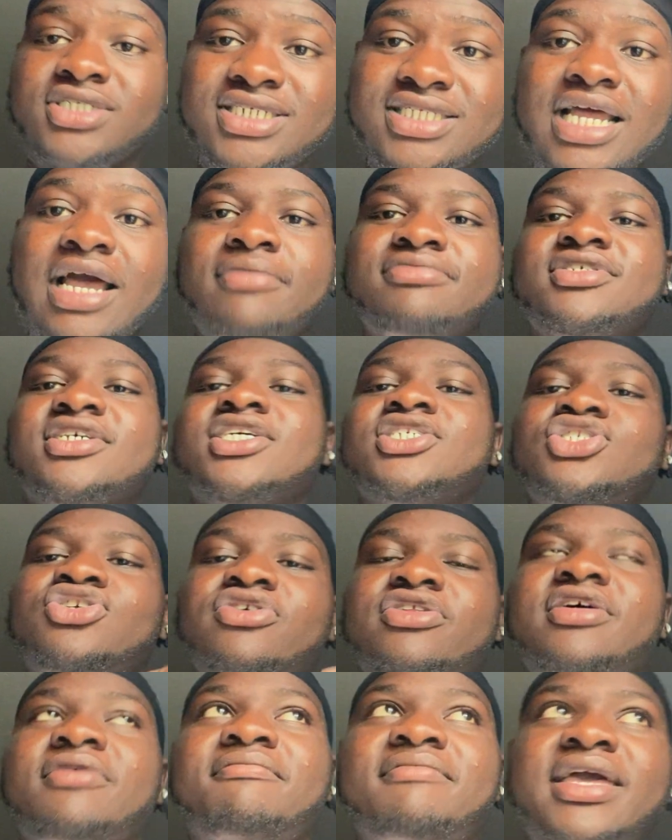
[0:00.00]
steps because
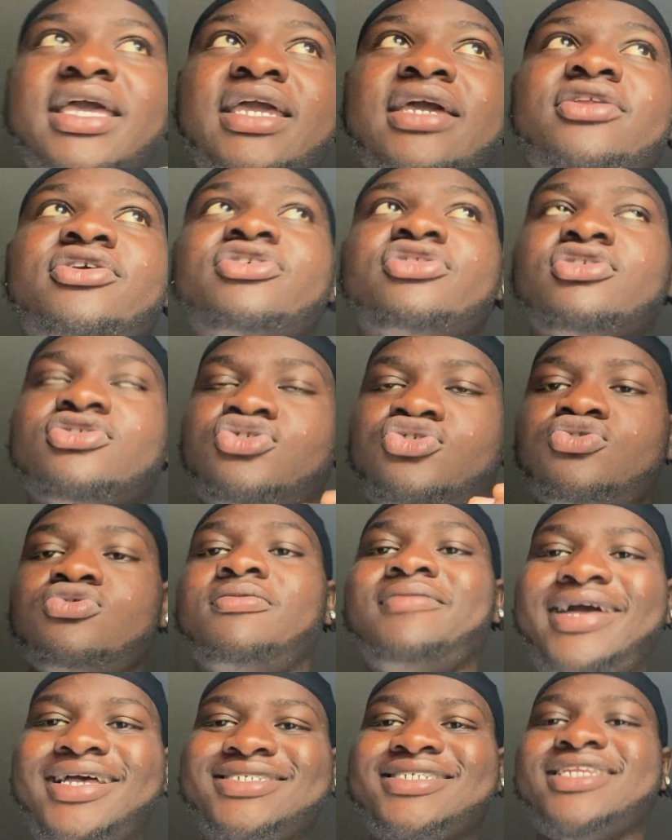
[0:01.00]
you're the man. You're the true
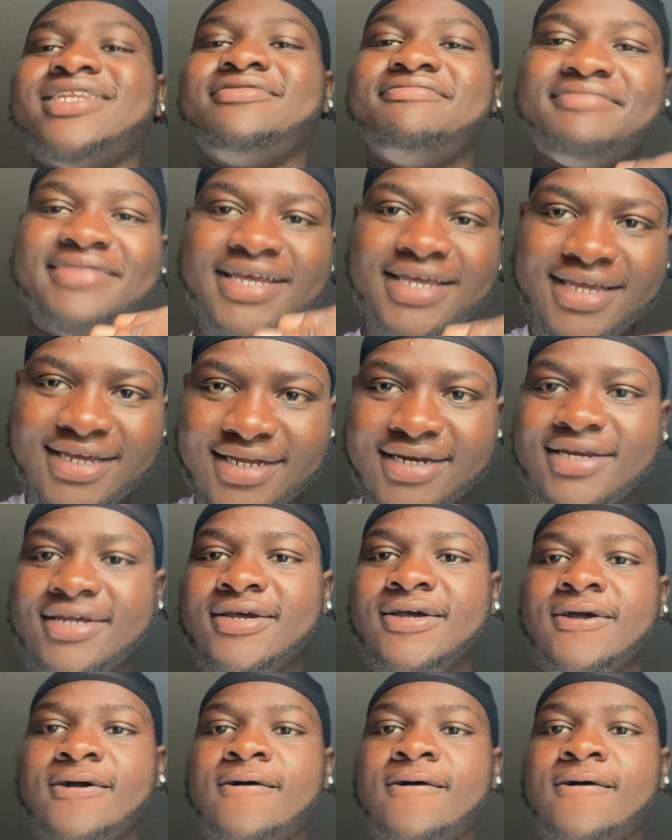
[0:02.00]
masculine man.